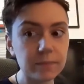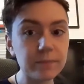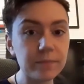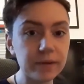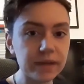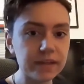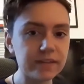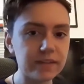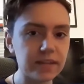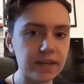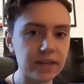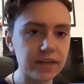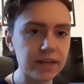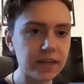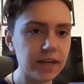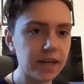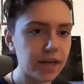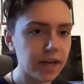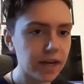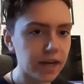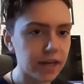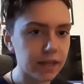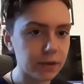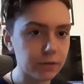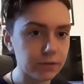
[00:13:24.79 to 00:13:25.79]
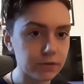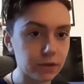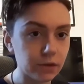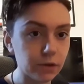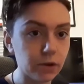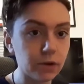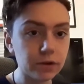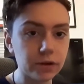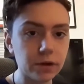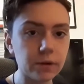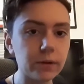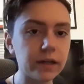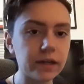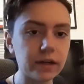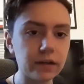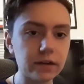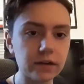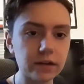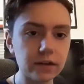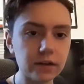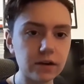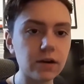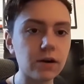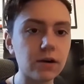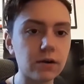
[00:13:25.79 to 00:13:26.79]
busy and there was a lot going
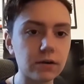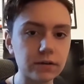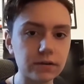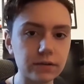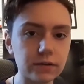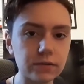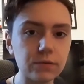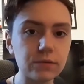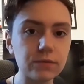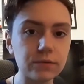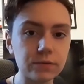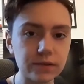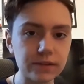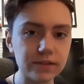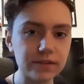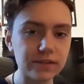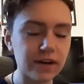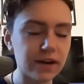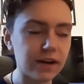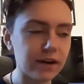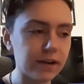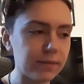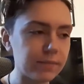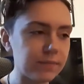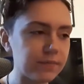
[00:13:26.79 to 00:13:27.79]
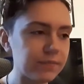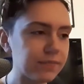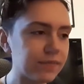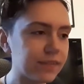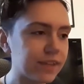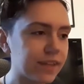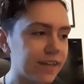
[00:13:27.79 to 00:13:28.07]
on all the time.